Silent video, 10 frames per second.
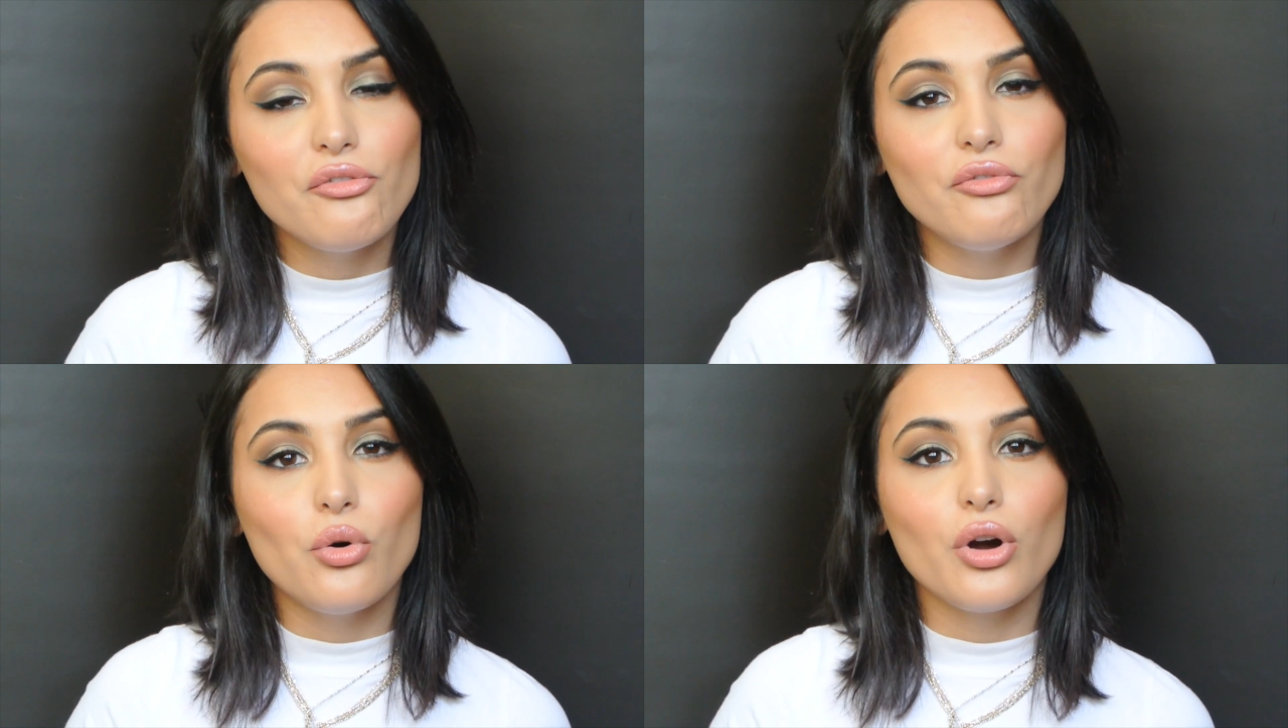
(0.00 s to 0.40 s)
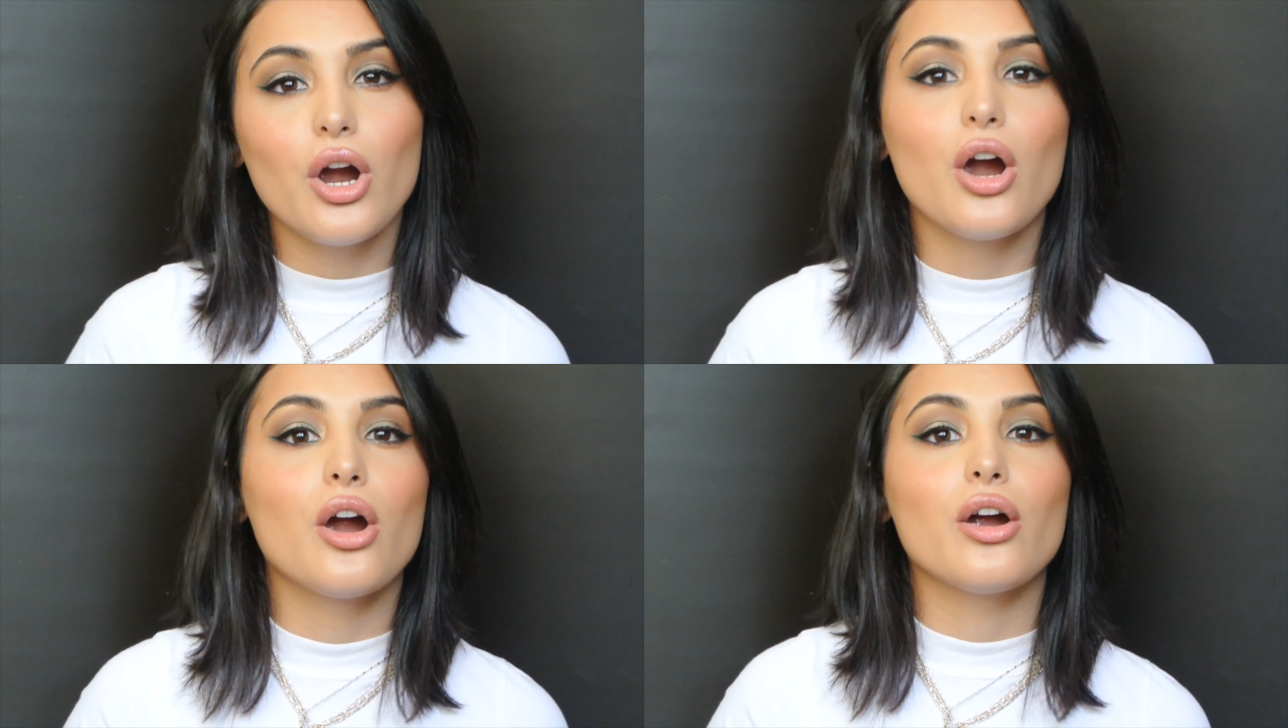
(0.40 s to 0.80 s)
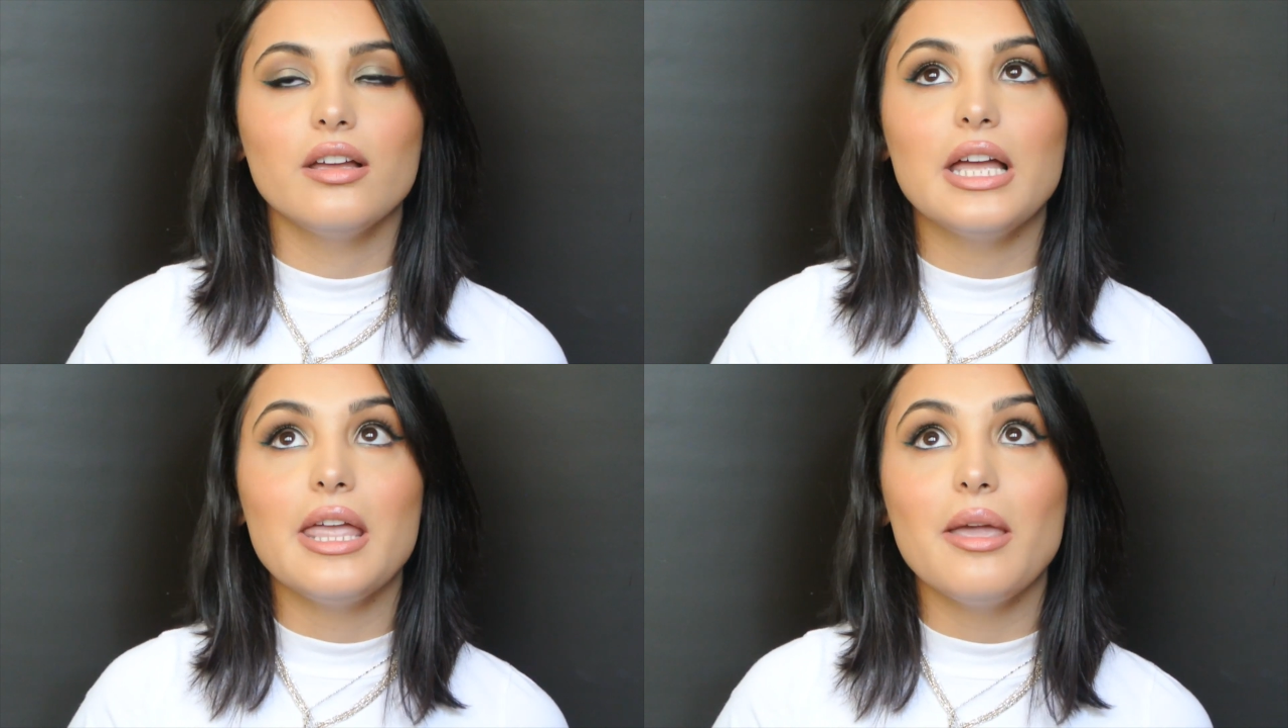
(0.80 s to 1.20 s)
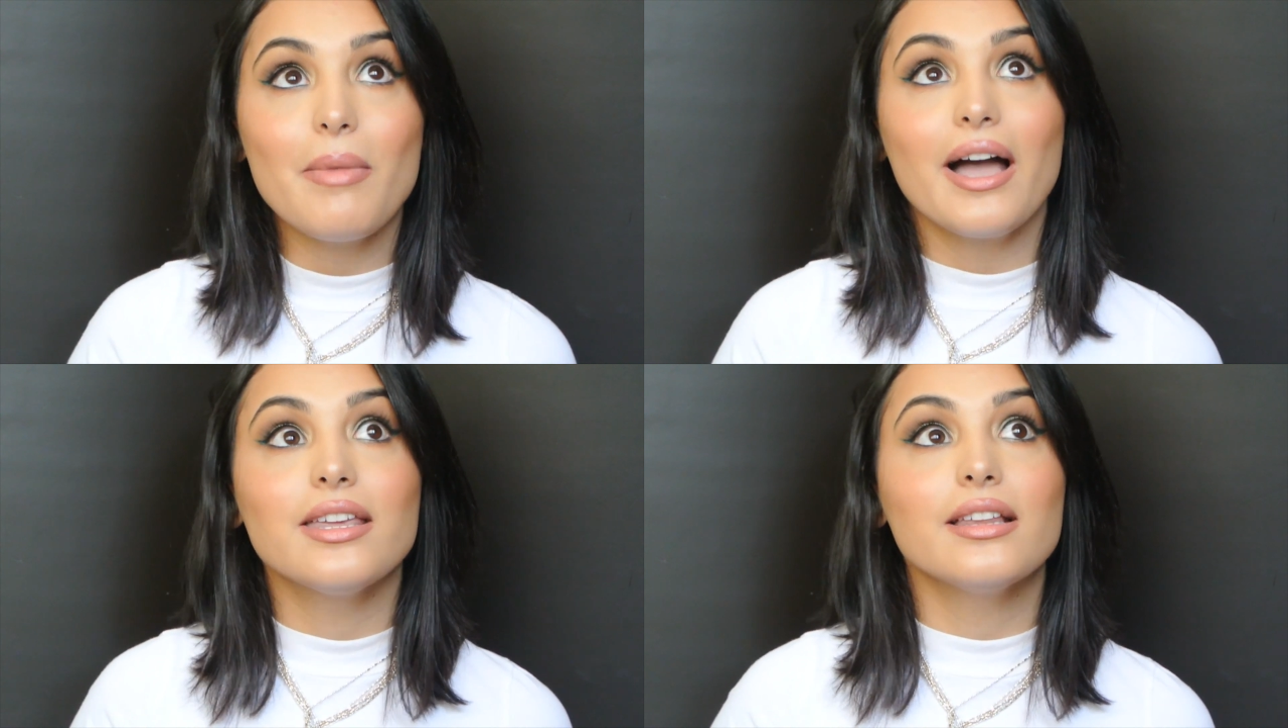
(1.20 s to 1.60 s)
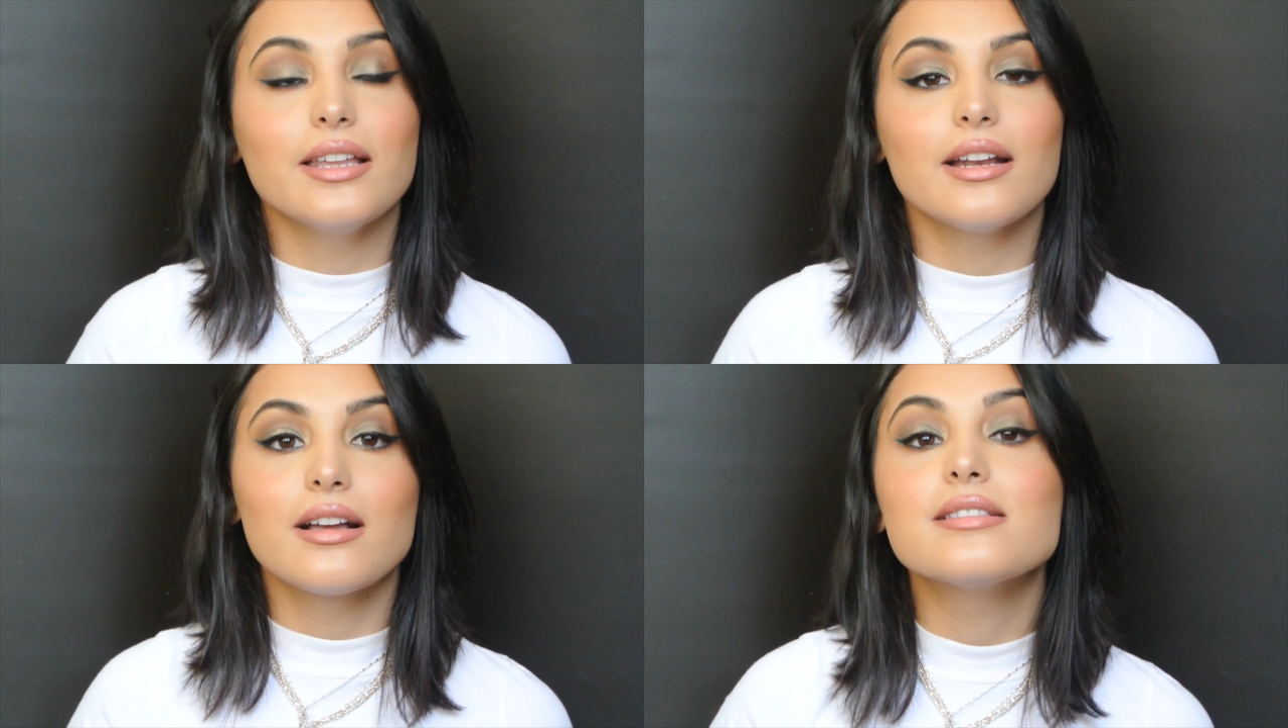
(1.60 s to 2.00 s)
for her
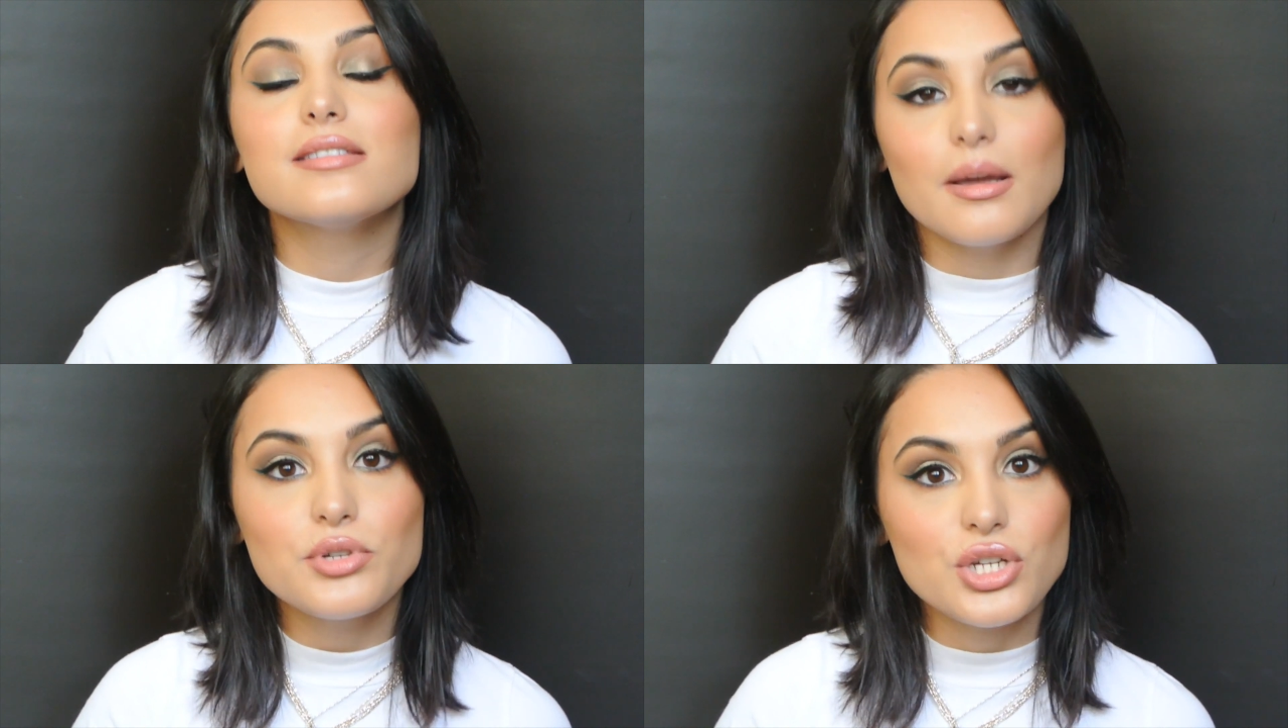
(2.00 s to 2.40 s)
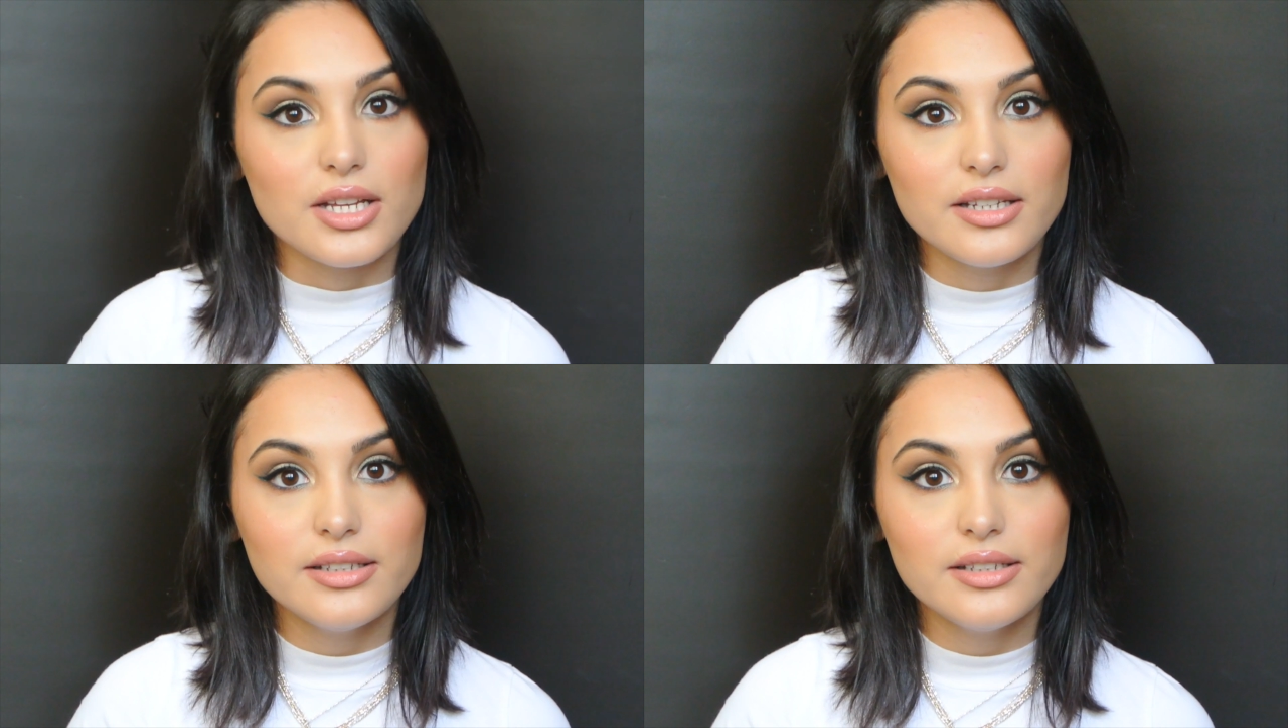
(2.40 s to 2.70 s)
immaculate conception,